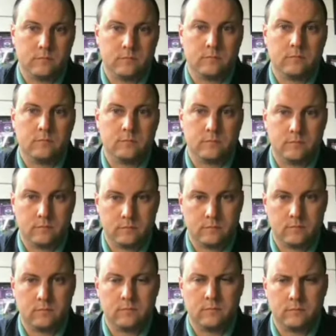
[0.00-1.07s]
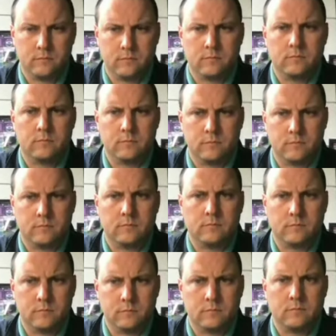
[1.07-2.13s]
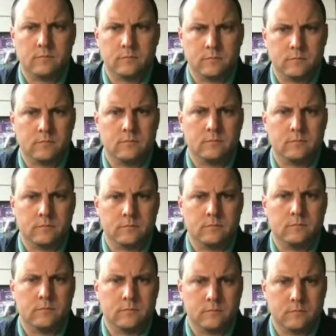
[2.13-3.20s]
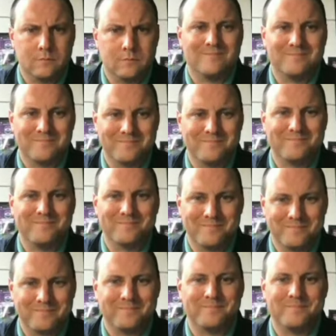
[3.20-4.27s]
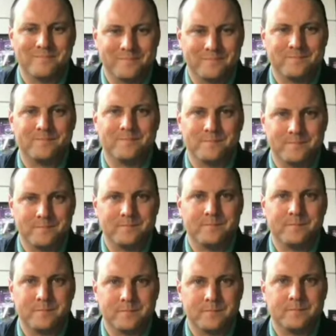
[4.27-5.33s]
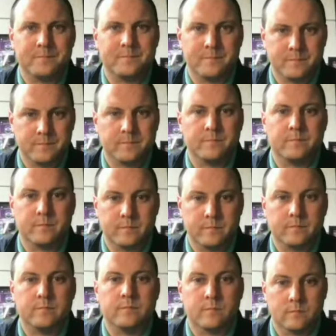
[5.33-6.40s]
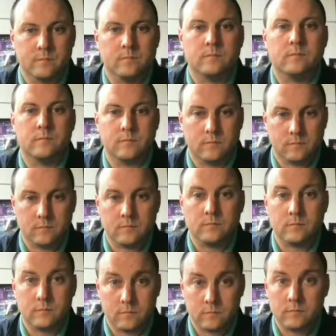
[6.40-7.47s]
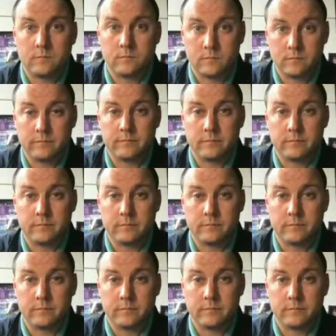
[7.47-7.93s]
The person shown says nothing.